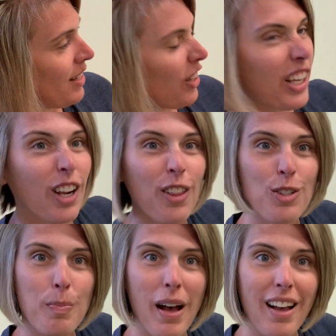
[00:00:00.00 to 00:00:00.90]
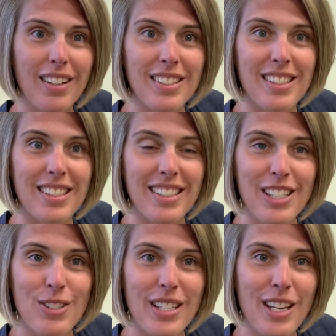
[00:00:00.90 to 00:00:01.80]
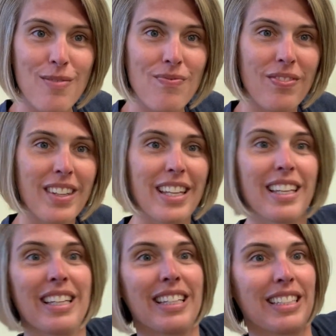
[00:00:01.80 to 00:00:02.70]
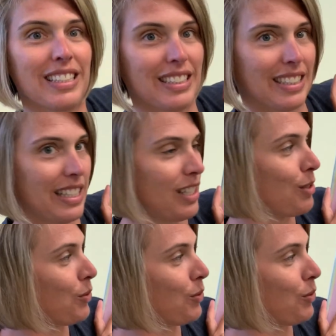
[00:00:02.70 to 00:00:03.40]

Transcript: Look at all those bugs. Can you see them? This is